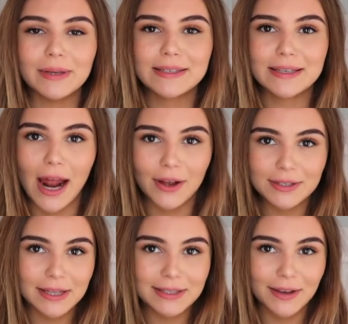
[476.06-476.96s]
style
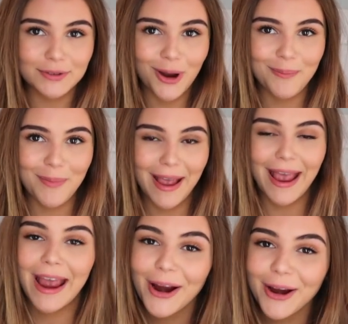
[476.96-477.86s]
since I've chopped my
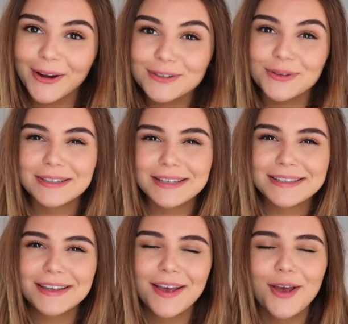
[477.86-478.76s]
hair. So this is,
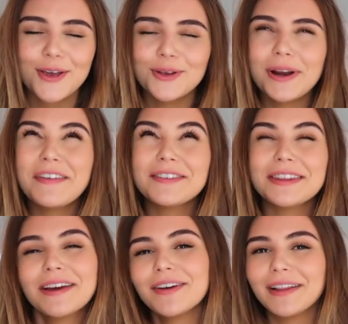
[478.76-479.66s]
you don't even have to
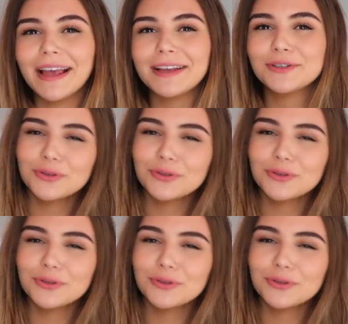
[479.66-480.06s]
think of it like